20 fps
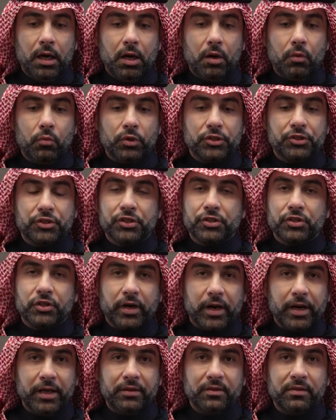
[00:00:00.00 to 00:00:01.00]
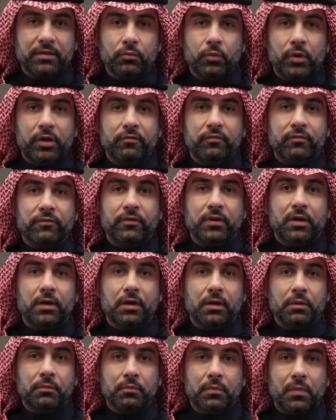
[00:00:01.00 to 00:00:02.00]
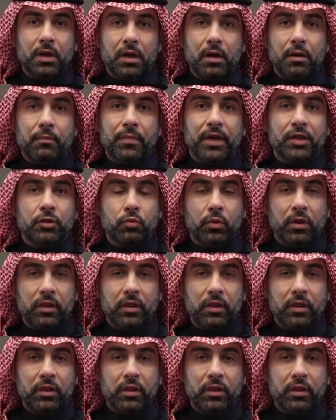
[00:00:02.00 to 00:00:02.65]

which is great. We've met